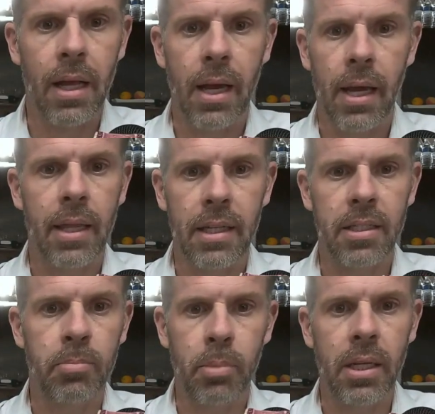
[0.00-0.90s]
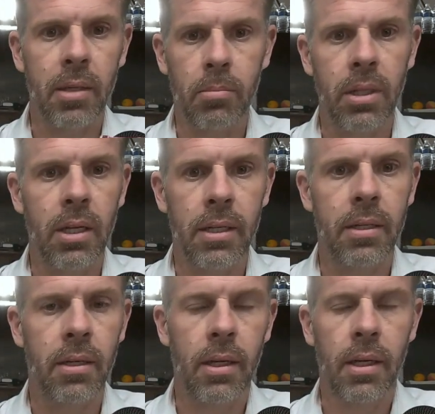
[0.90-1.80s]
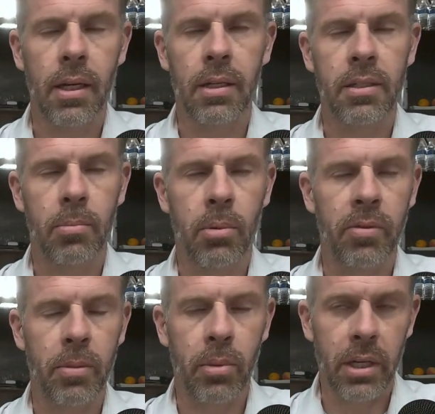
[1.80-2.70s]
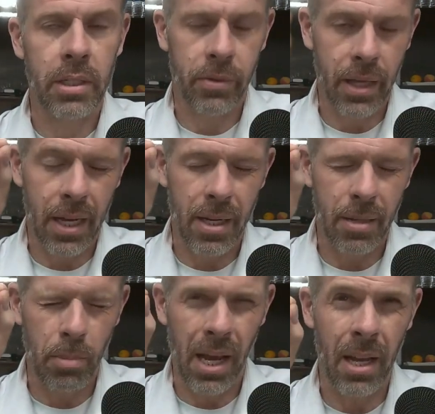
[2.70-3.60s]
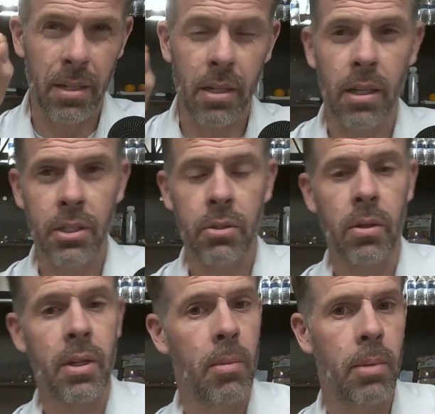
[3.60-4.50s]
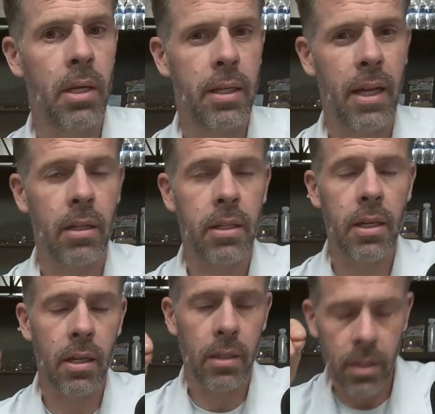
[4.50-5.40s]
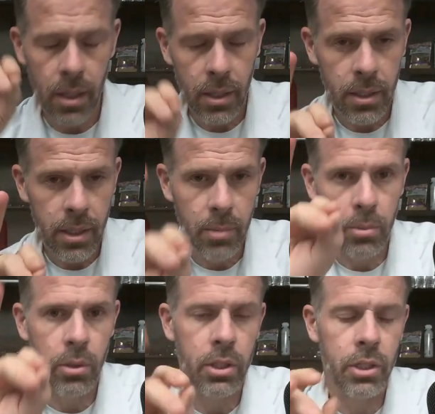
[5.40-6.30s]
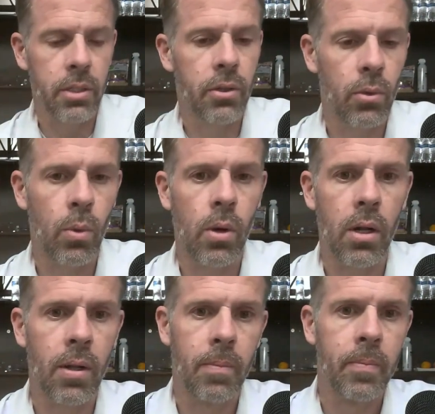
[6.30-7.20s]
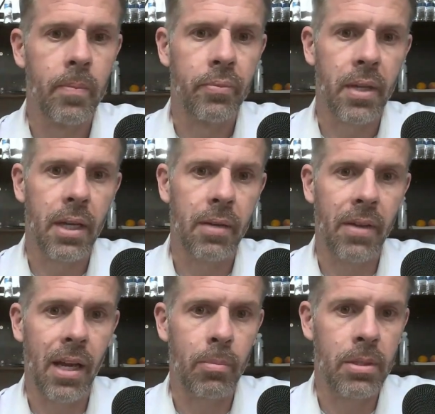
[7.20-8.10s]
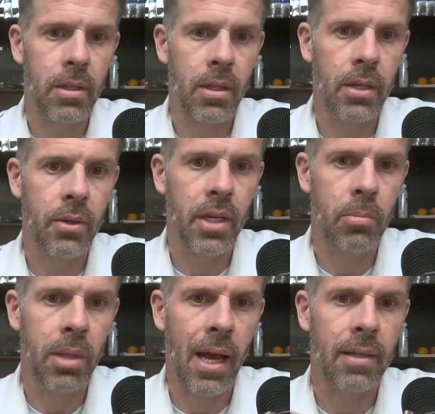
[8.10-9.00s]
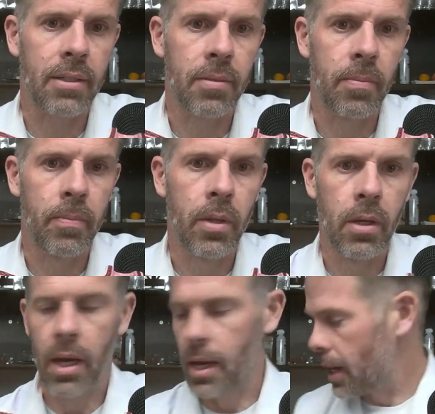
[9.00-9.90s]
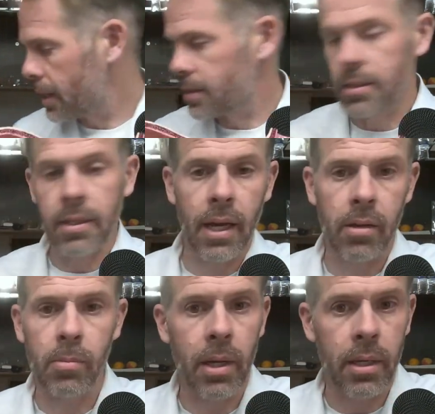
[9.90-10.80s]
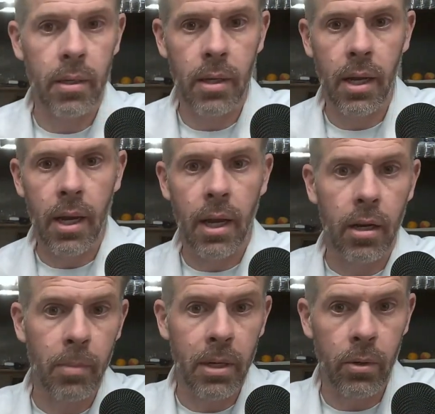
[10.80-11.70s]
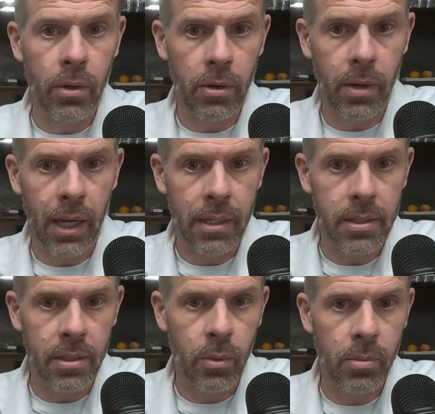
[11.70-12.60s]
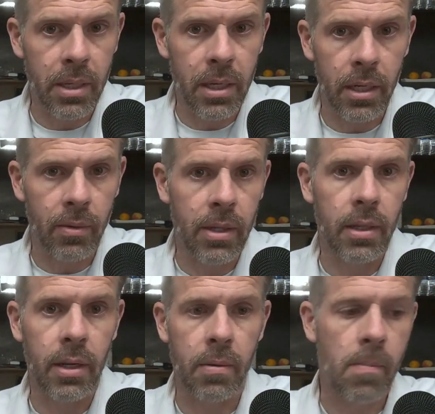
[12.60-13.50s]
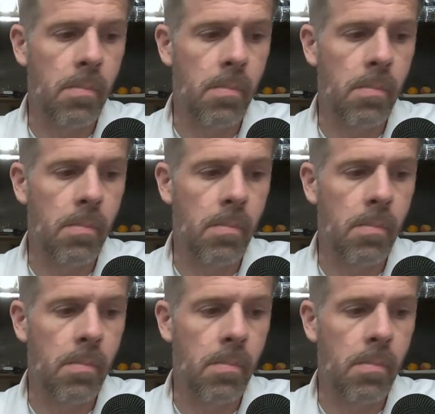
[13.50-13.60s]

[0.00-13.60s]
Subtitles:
and that spinning blood is the perfect place for that bad cholesterol, that bad LDL, to get pushed into the wall. And if that happens a lot, you get plaques. And I can see that on my own artery. I can see one beginning right there.